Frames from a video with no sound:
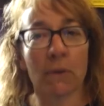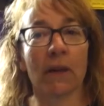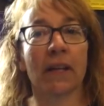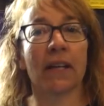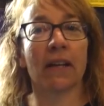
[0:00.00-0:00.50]

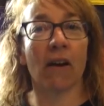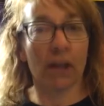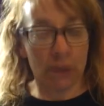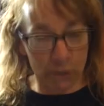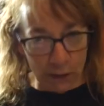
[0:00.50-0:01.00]

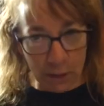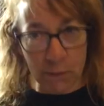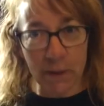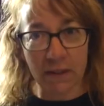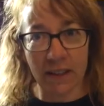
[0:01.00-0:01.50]

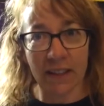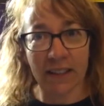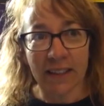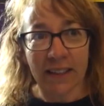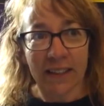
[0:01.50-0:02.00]

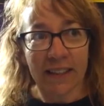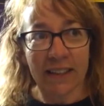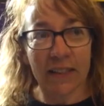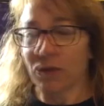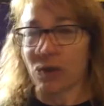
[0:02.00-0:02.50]

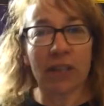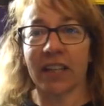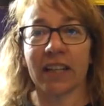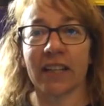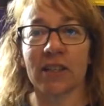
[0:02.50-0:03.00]
you've got to
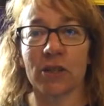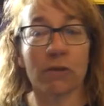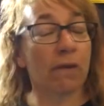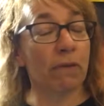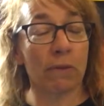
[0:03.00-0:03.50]
get in and
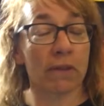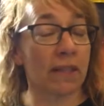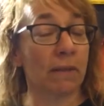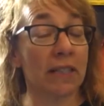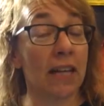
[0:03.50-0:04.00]
do, and if you want
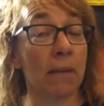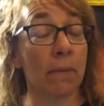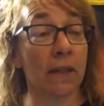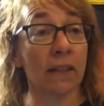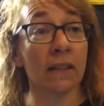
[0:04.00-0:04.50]
something to
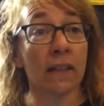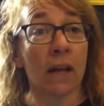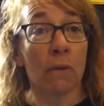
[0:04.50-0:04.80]
happen,